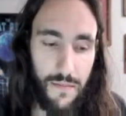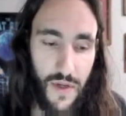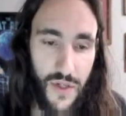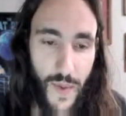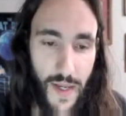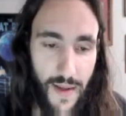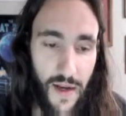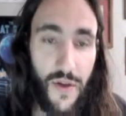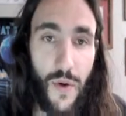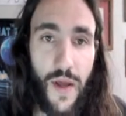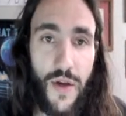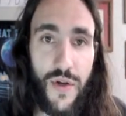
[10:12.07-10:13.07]
A tweet and a
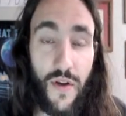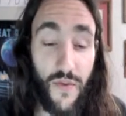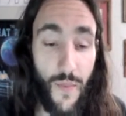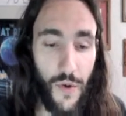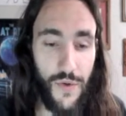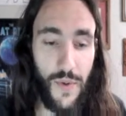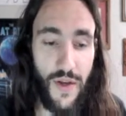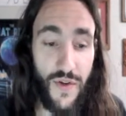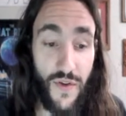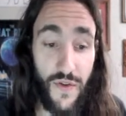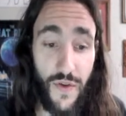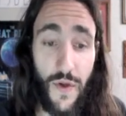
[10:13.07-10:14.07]
donation, a small
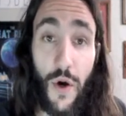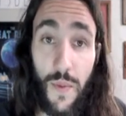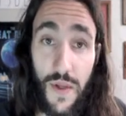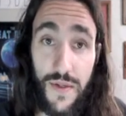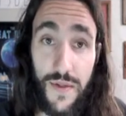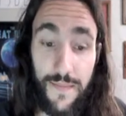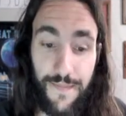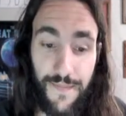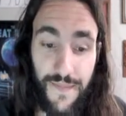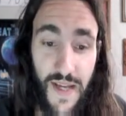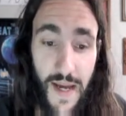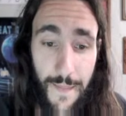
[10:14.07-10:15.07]
donation to the homeless.
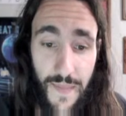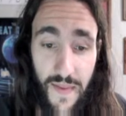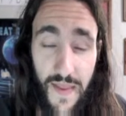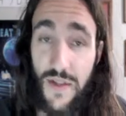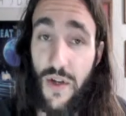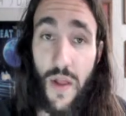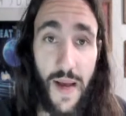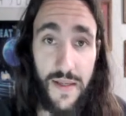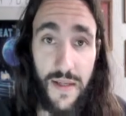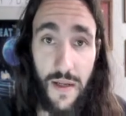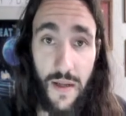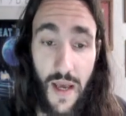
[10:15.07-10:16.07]
Okay, that's all I'm
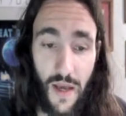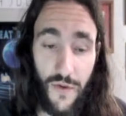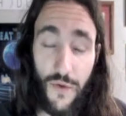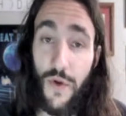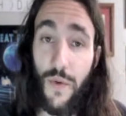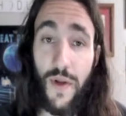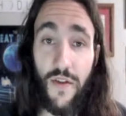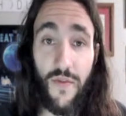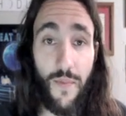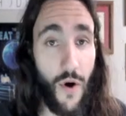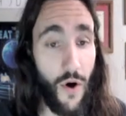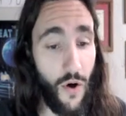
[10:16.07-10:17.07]
asking is you donate a
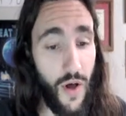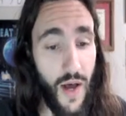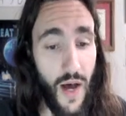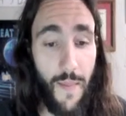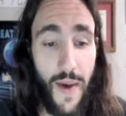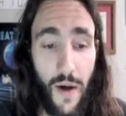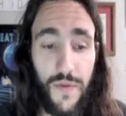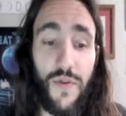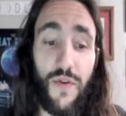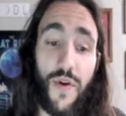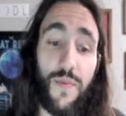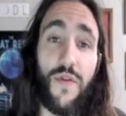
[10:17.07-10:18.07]
small amount
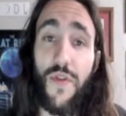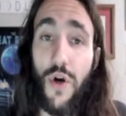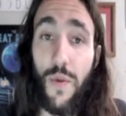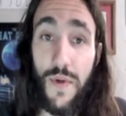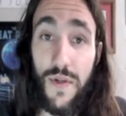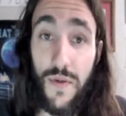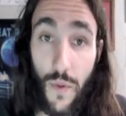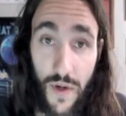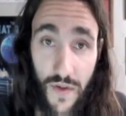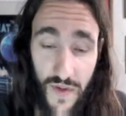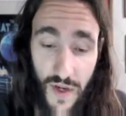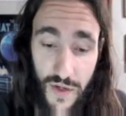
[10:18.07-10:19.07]
to the Crypto for the Homeless
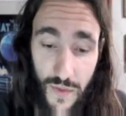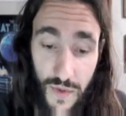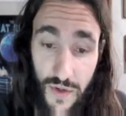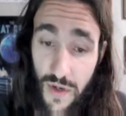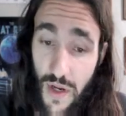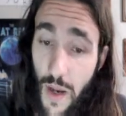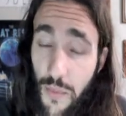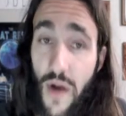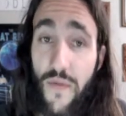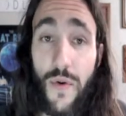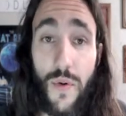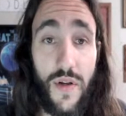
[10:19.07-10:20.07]
organization, which is a
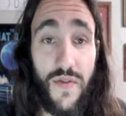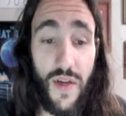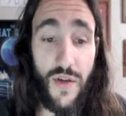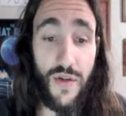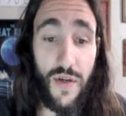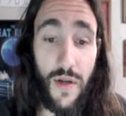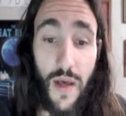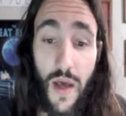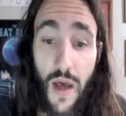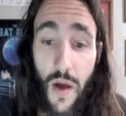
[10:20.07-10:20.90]
nonprofit organization.